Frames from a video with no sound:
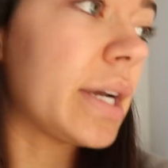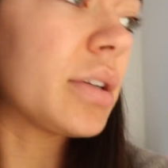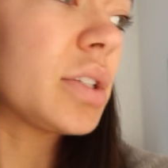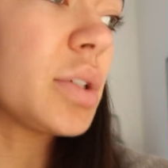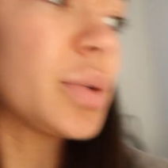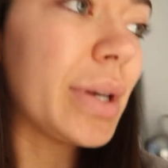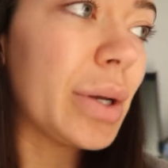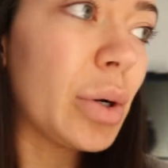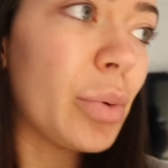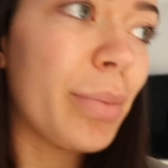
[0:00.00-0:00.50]
I'll
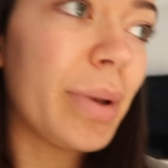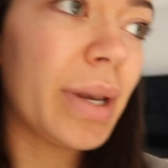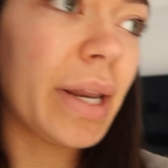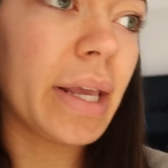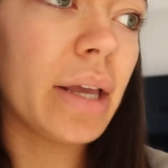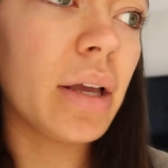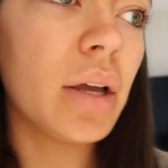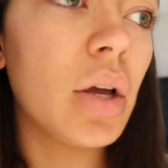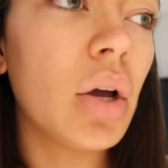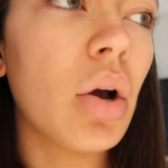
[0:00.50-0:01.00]
do a little
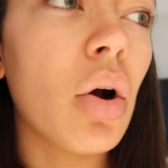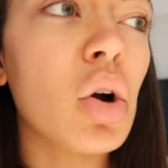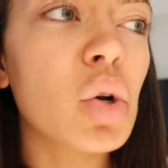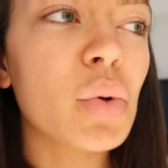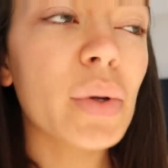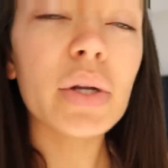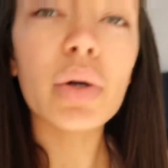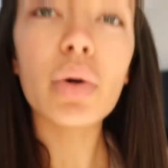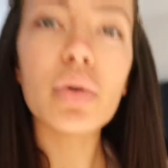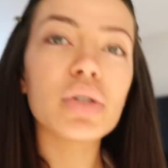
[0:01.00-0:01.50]
mini, or
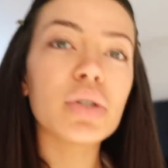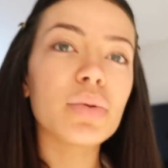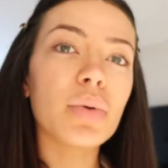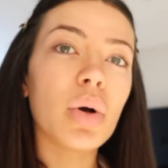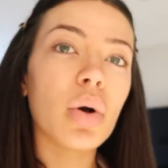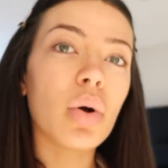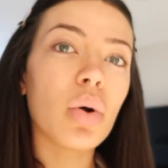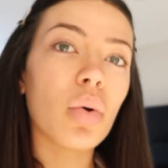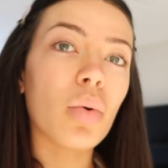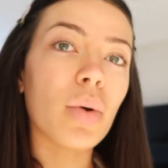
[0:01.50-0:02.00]
do I do a
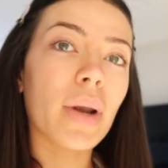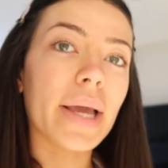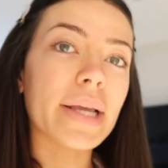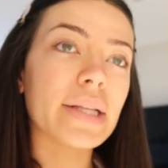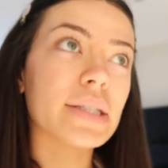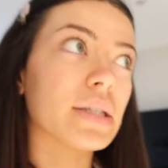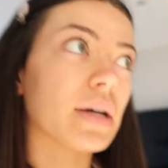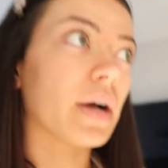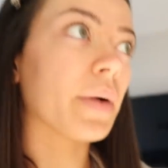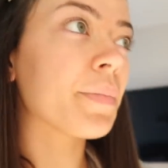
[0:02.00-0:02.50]
haul later?